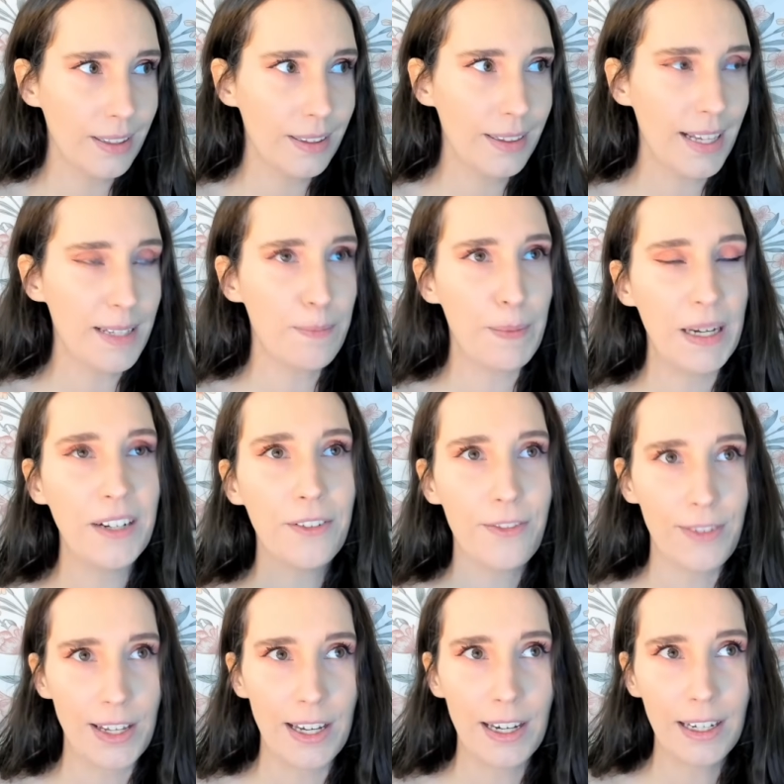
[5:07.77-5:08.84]
a
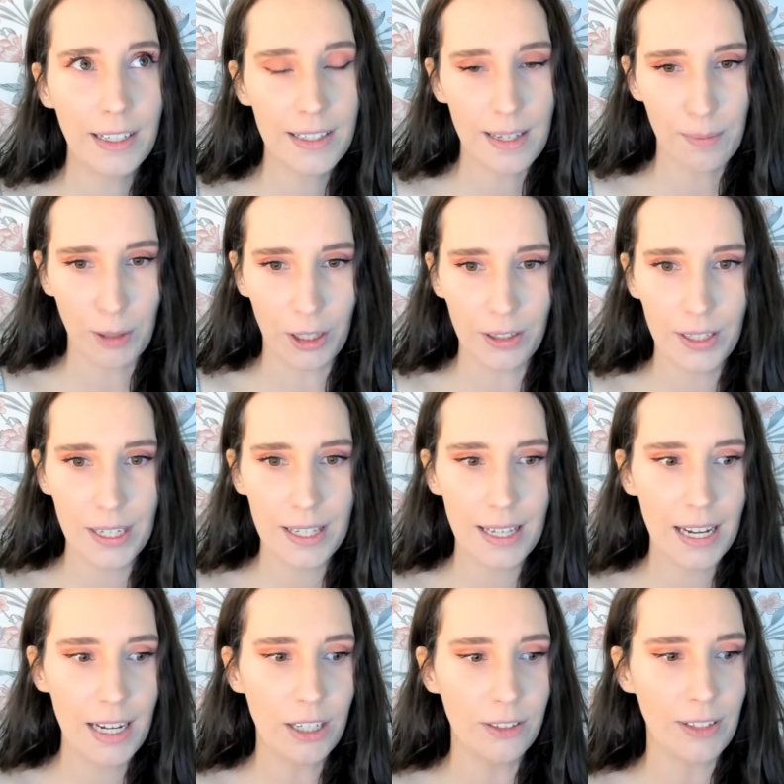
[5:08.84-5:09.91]
fear
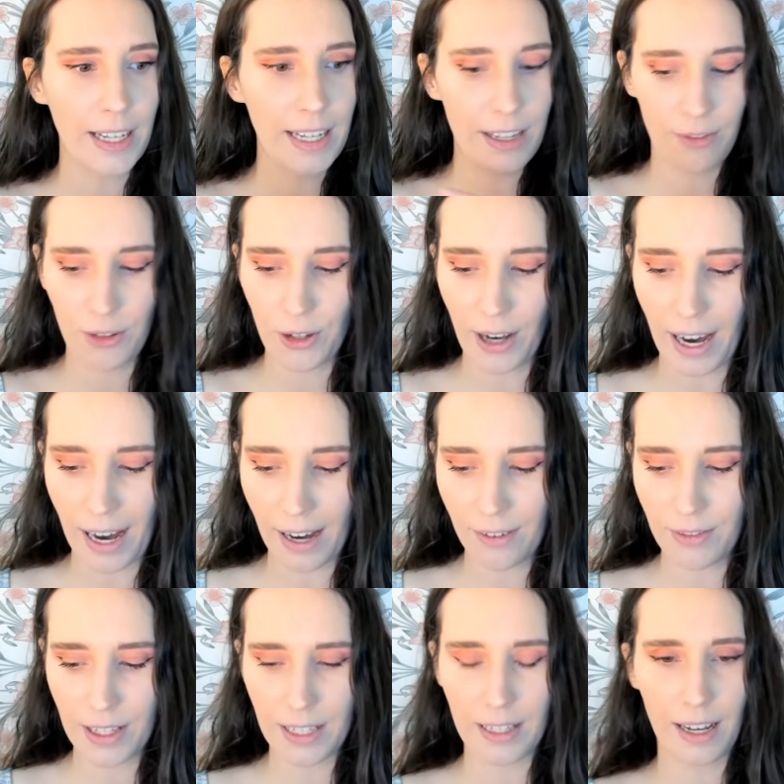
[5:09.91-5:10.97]
subconsciously of like, if you
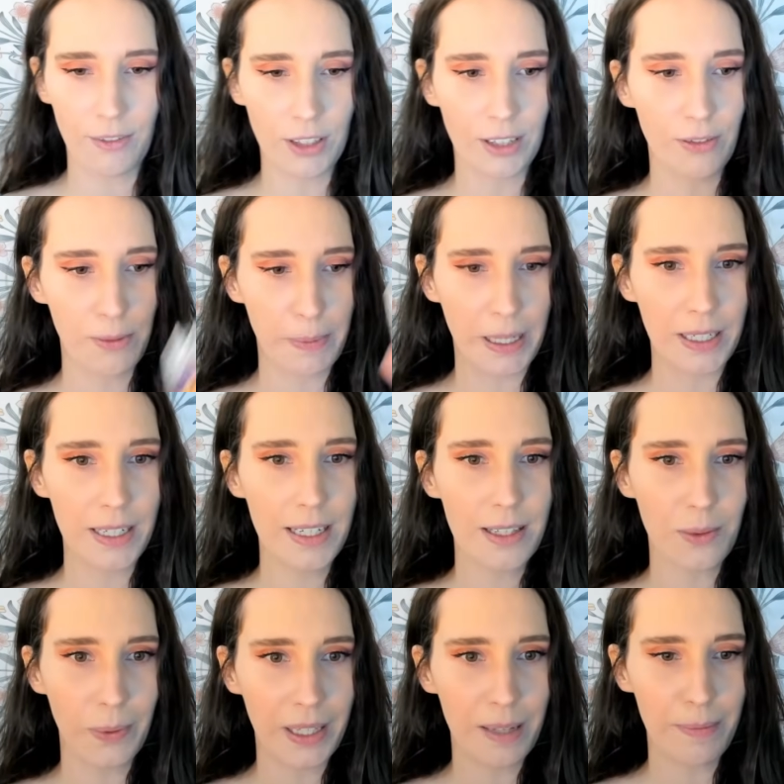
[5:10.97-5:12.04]
have this level of
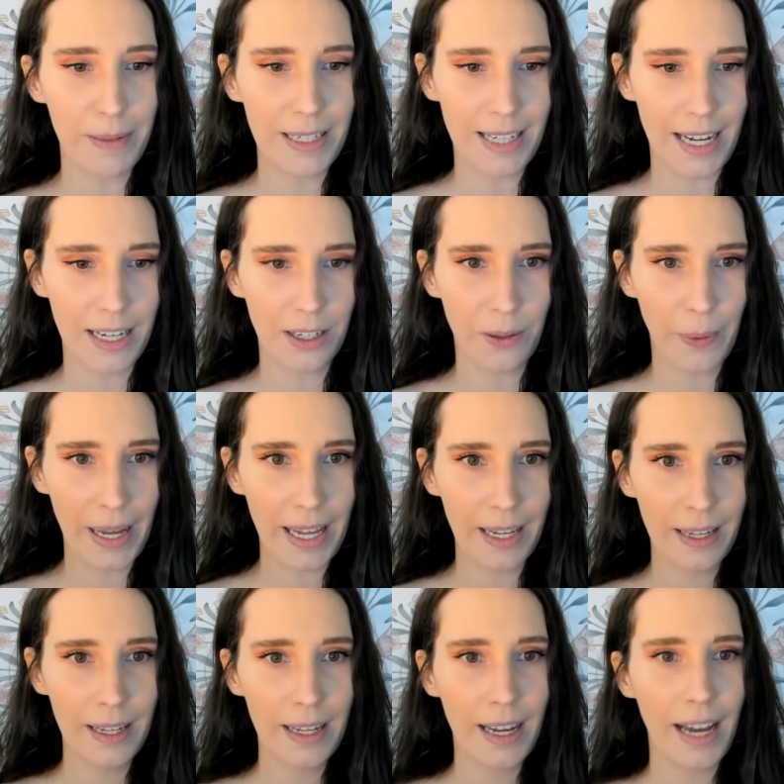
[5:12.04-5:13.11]
abundance, will it be taken away?